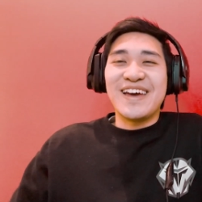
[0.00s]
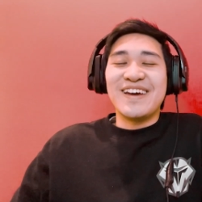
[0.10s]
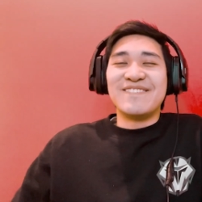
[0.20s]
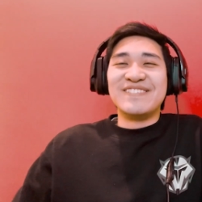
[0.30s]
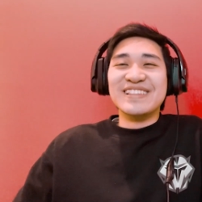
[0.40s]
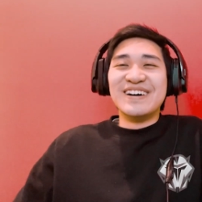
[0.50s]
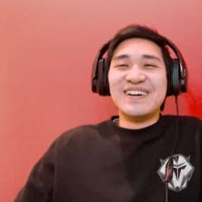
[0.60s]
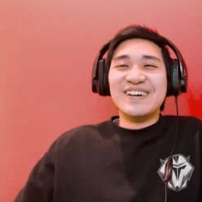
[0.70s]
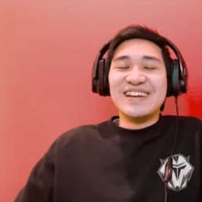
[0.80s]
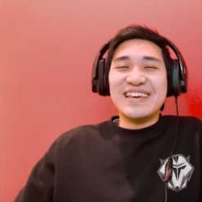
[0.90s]
Dave
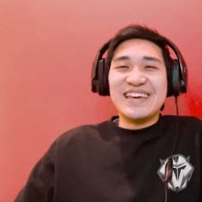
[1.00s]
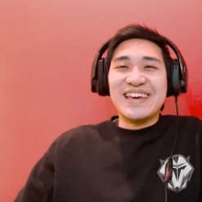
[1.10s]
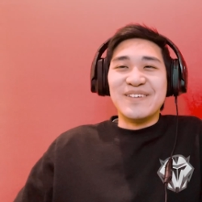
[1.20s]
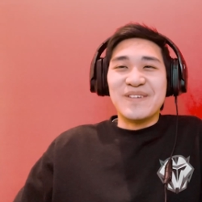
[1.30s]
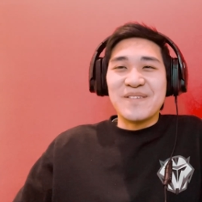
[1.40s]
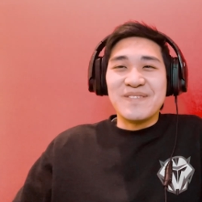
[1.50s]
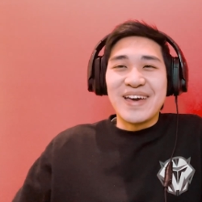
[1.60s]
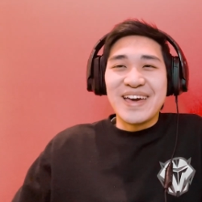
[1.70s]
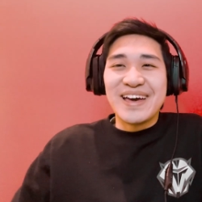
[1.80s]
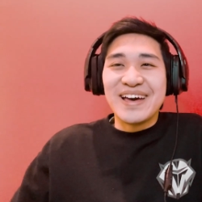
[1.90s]
Filoni,
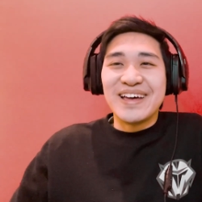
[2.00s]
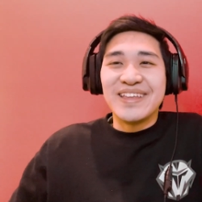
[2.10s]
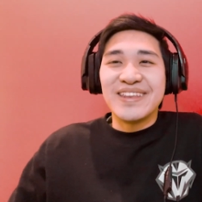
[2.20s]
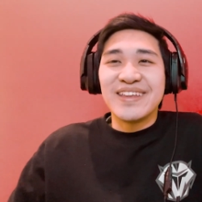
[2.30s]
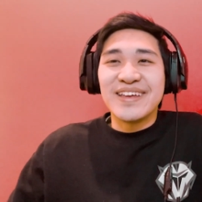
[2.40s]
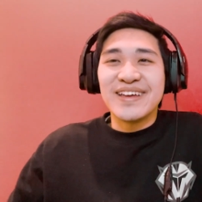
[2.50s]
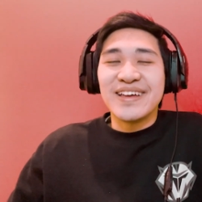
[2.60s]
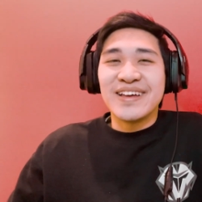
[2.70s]
my man.